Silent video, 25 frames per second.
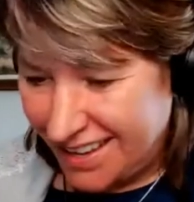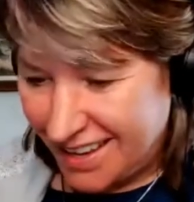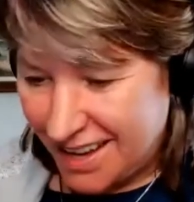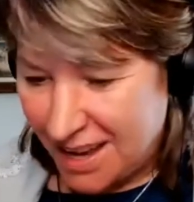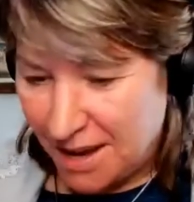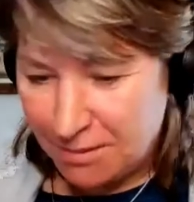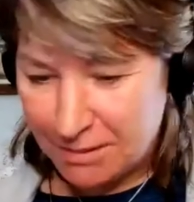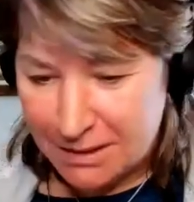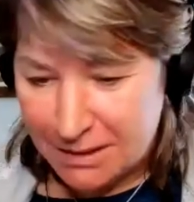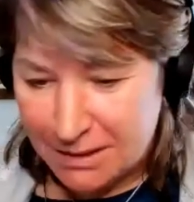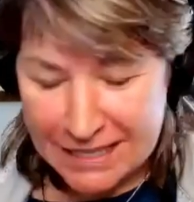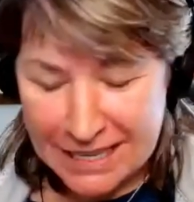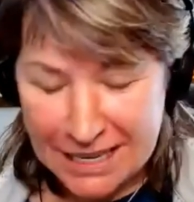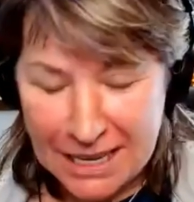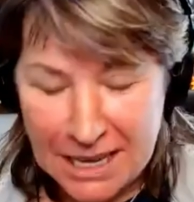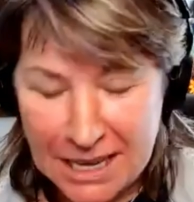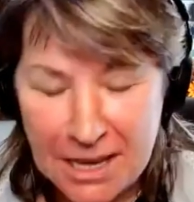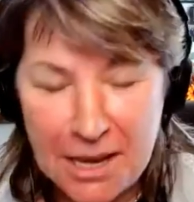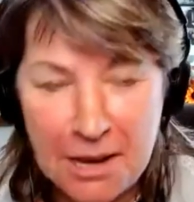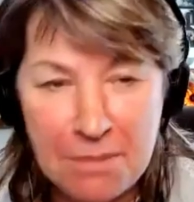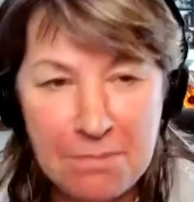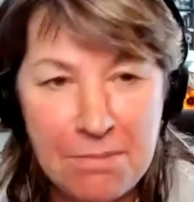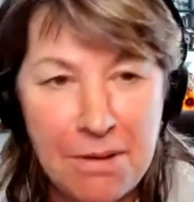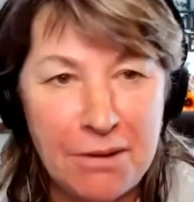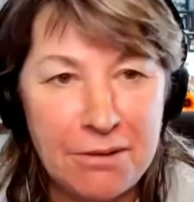I was
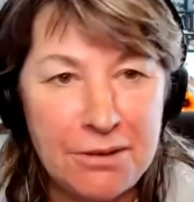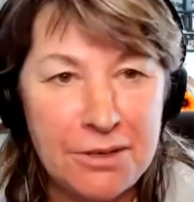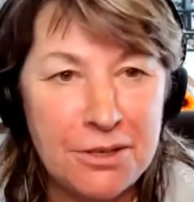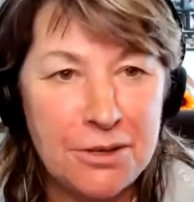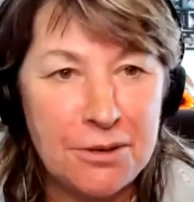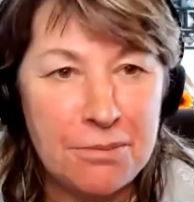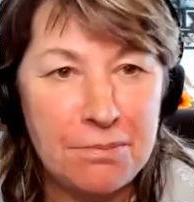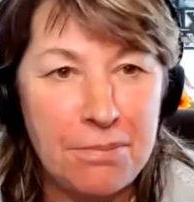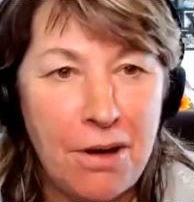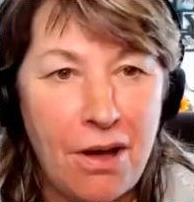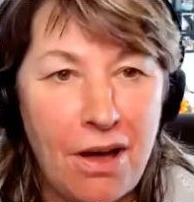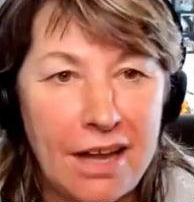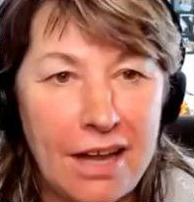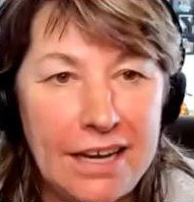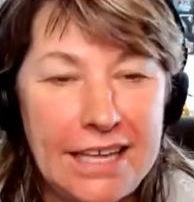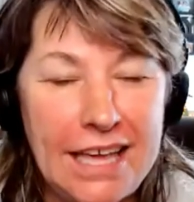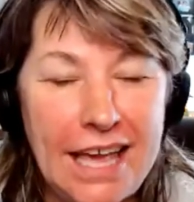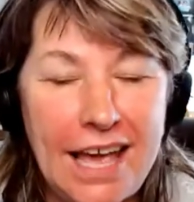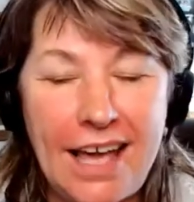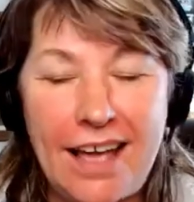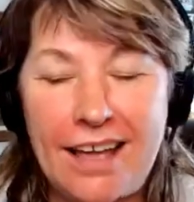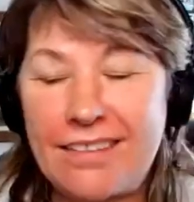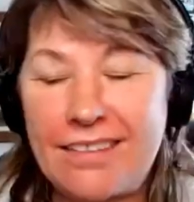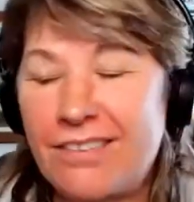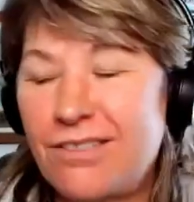thinking about your
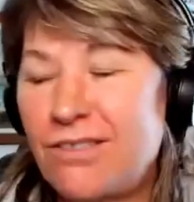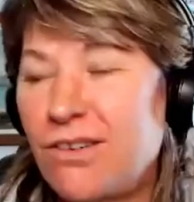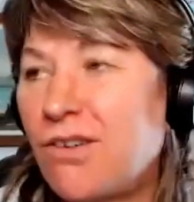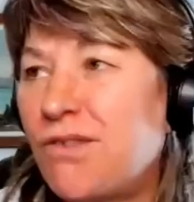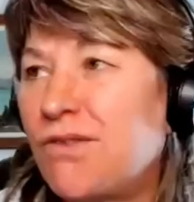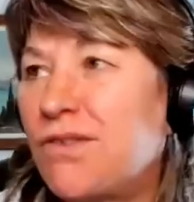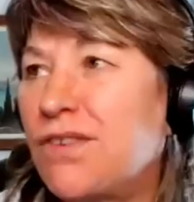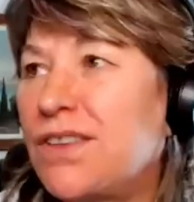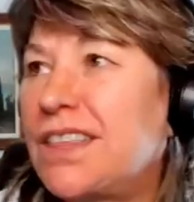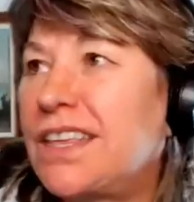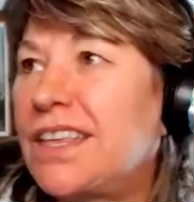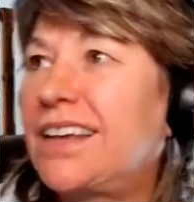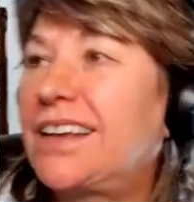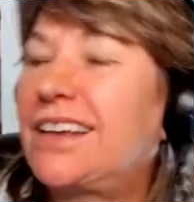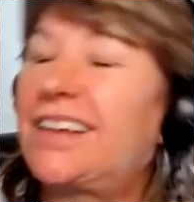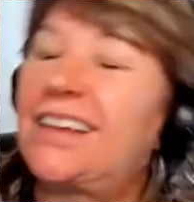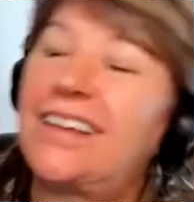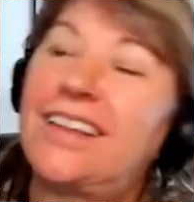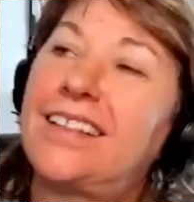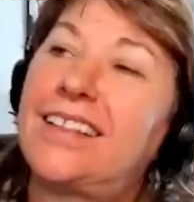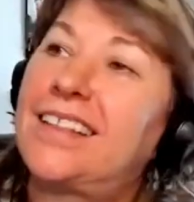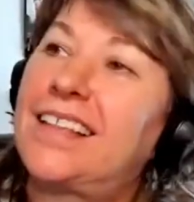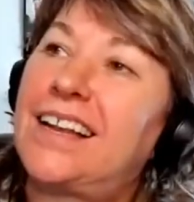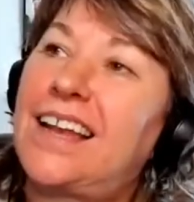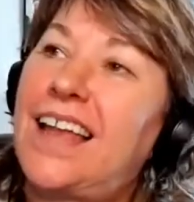podcast over the
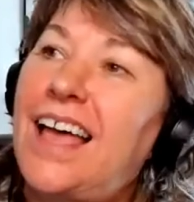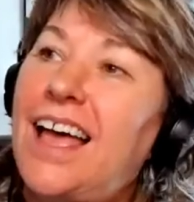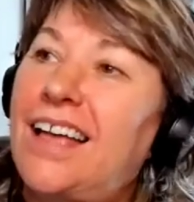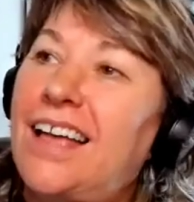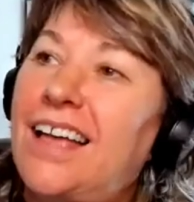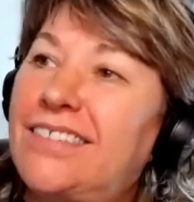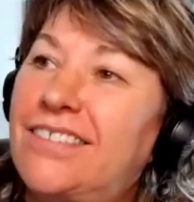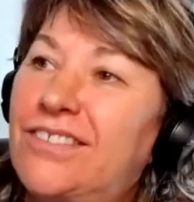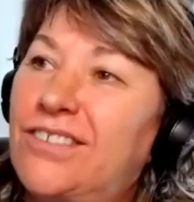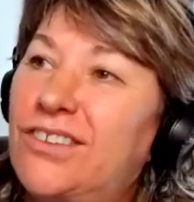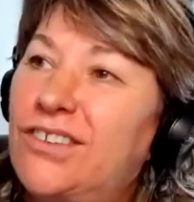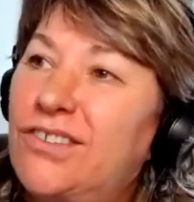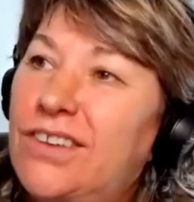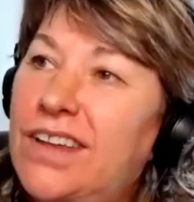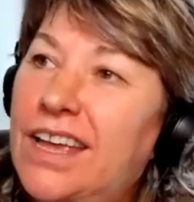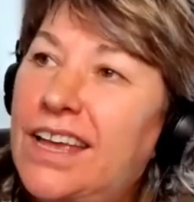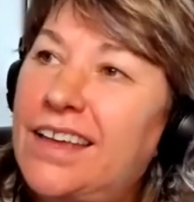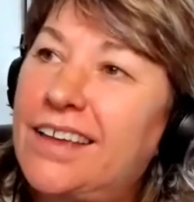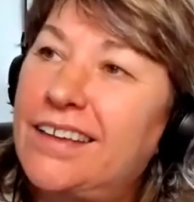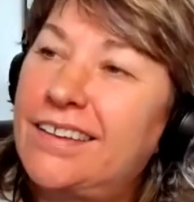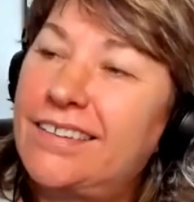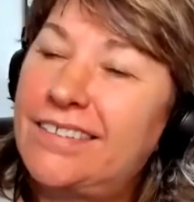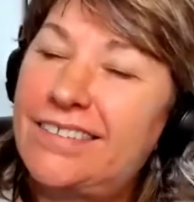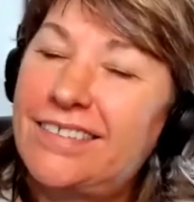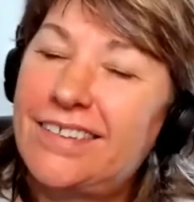last 2
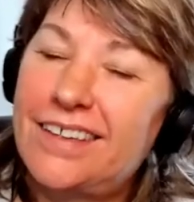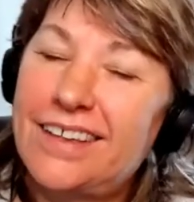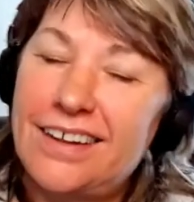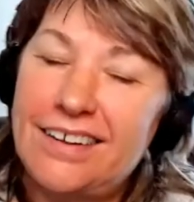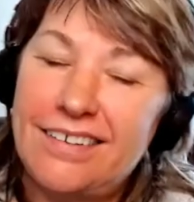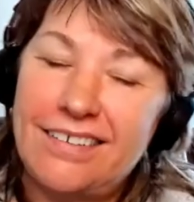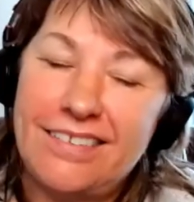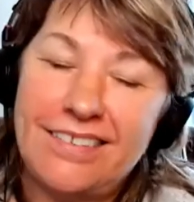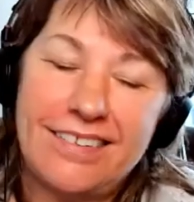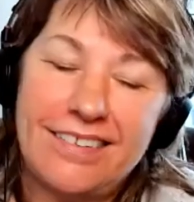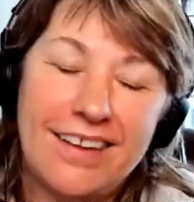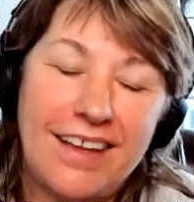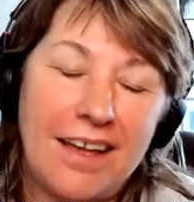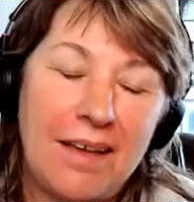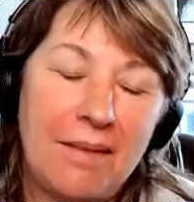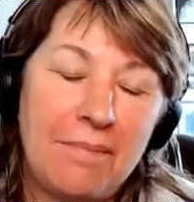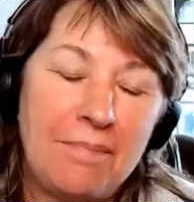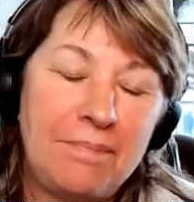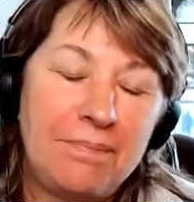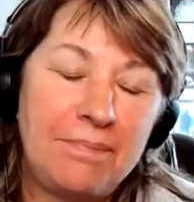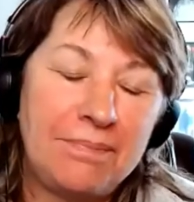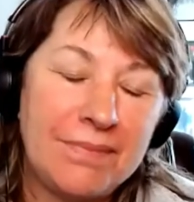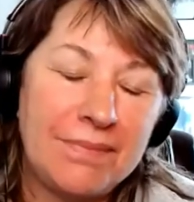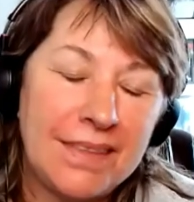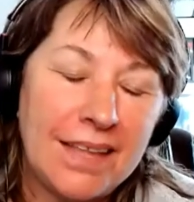days that
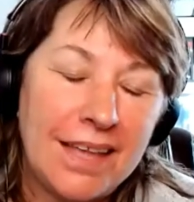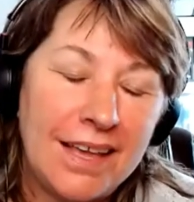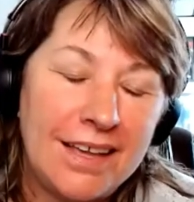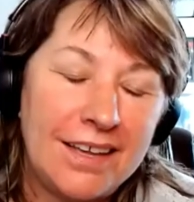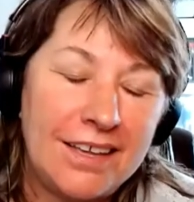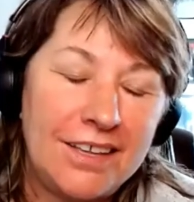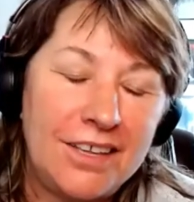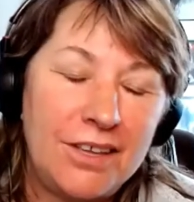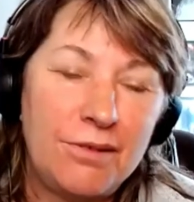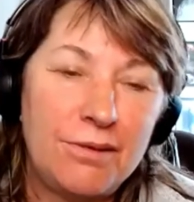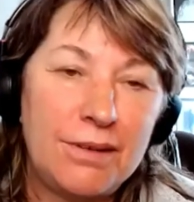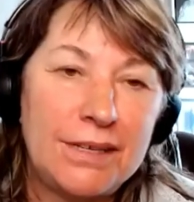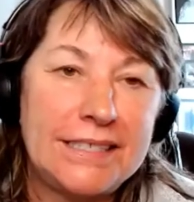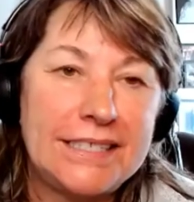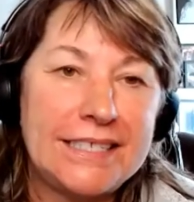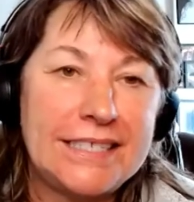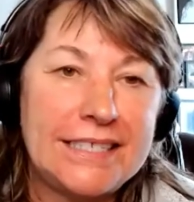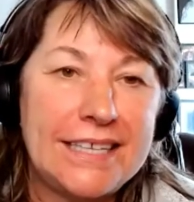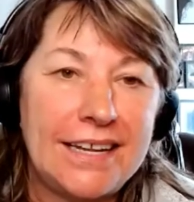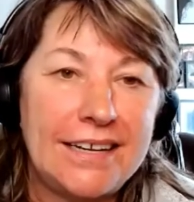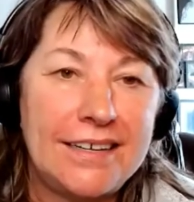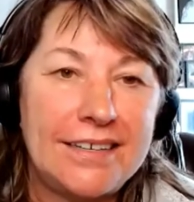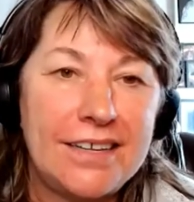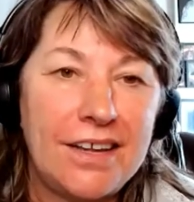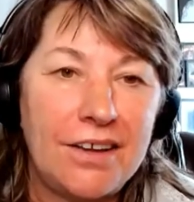you had
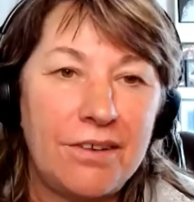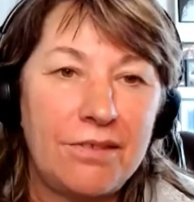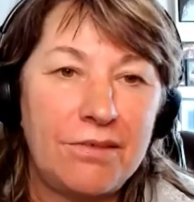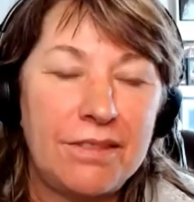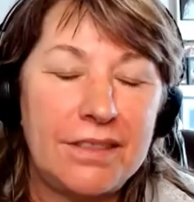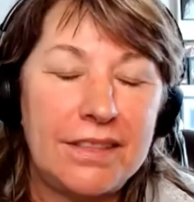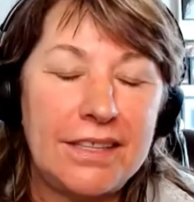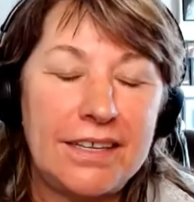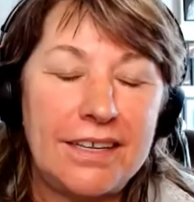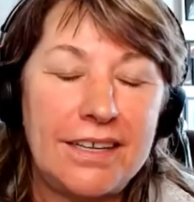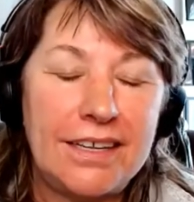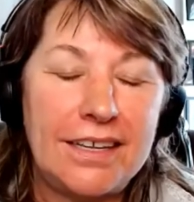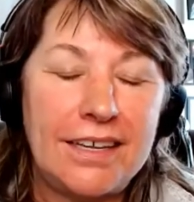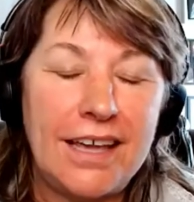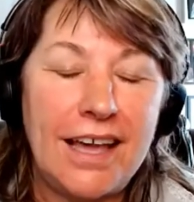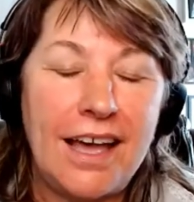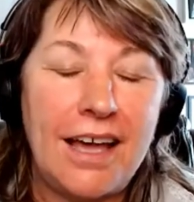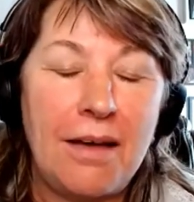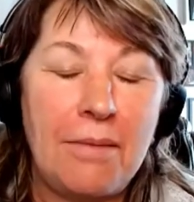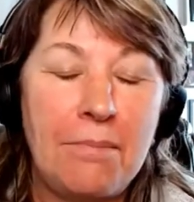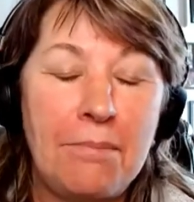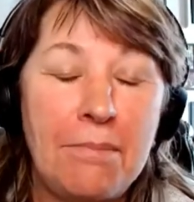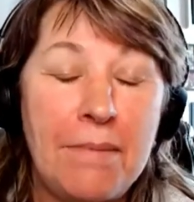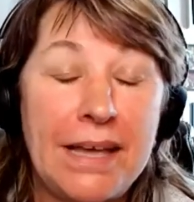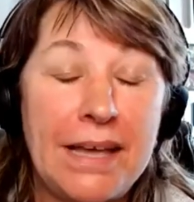sent out
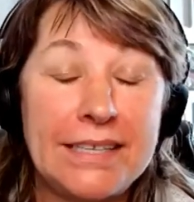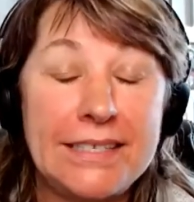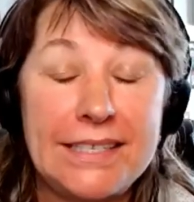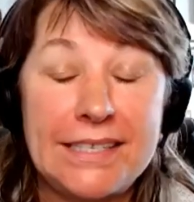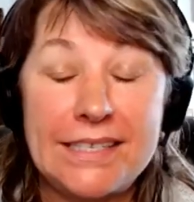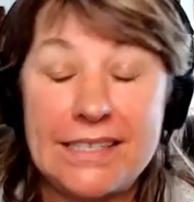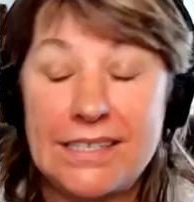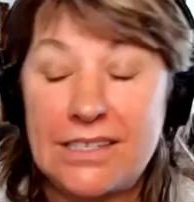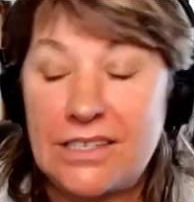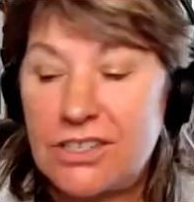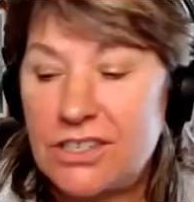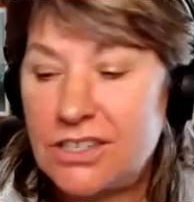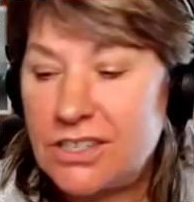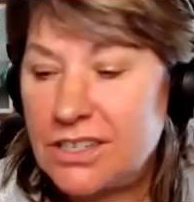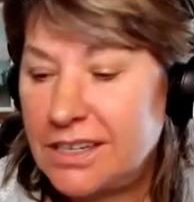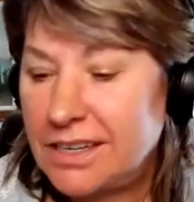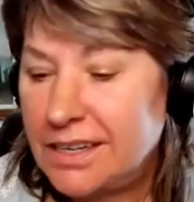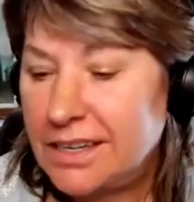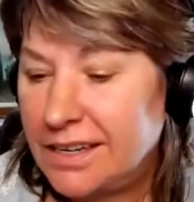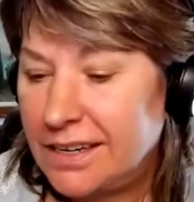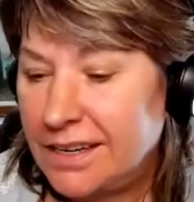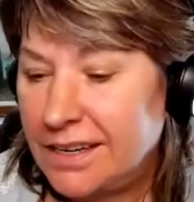the message.